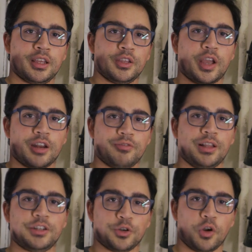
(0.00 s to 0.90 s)
you kind of
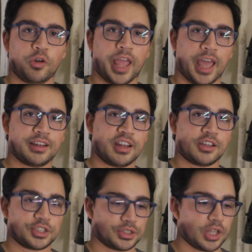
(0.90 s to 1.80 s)
feel it in your whole hand,
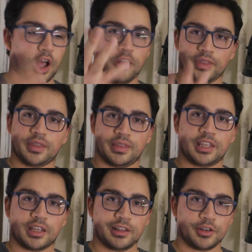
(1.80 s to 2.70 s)
not just on
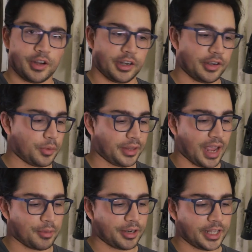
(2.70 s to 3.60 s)
the little area where the
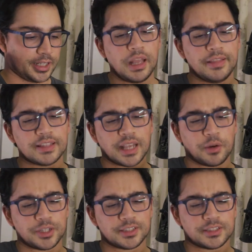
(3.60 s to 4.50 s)
hammer hit. And that's
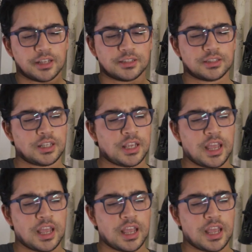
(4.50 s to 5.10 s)
kind of what this does.